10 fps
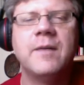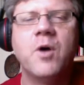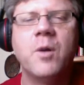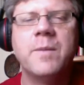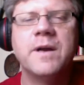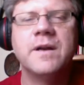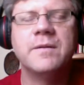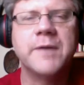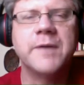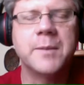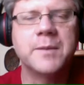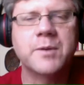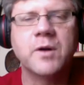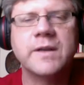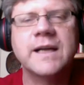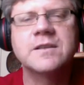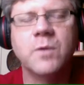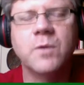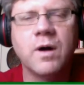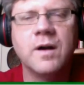hoping to be able to promote that some
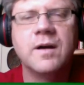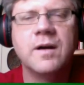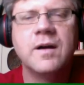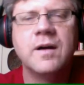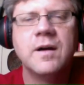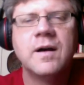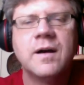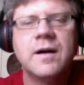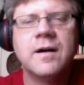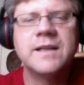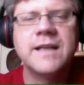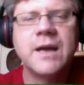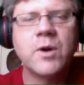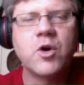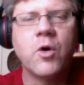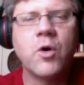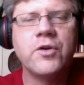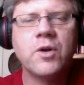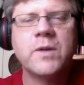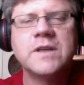more. Did they record
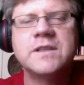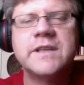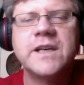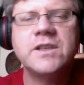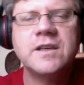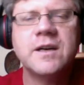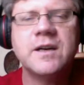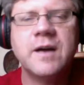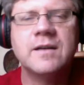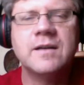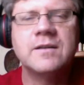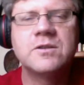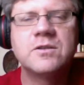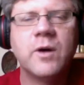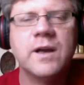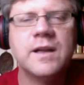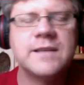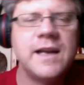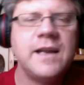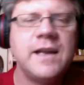your presentation on toilets, Andy?